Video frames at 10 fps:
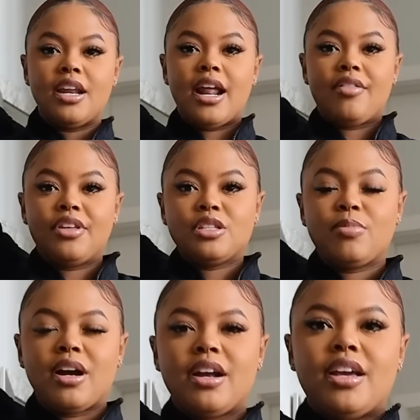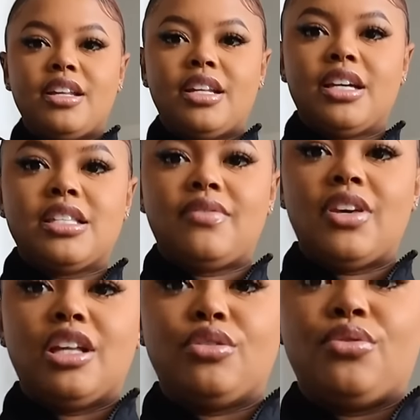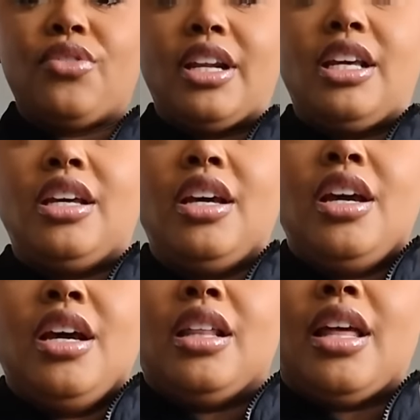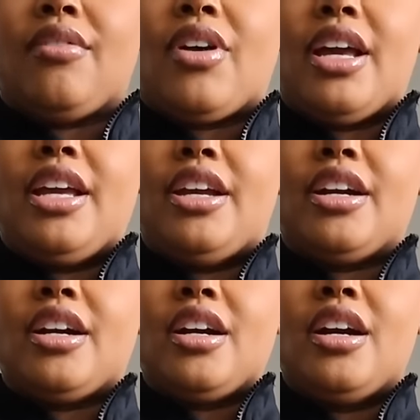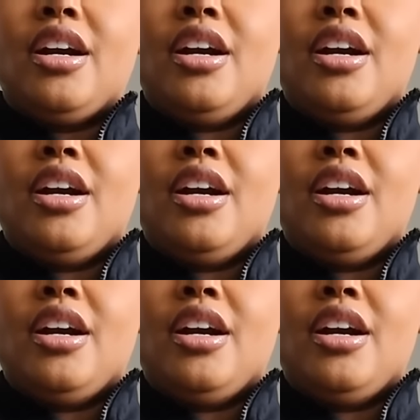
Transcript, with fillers: Now this part, it does fit a little funny, like right here